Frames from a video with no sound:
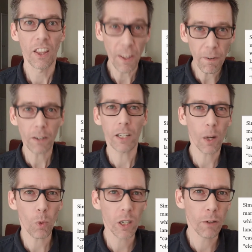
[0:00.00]
They found a
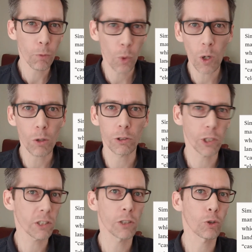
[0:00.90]
network of roads,
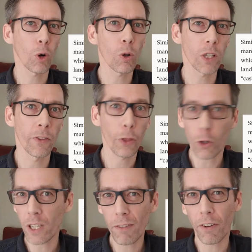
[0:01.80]
just as told in
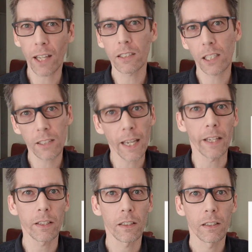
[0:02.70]
3 Nephi
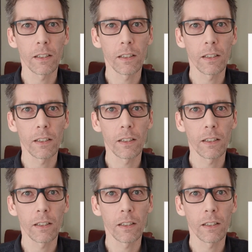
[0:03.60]
6:8.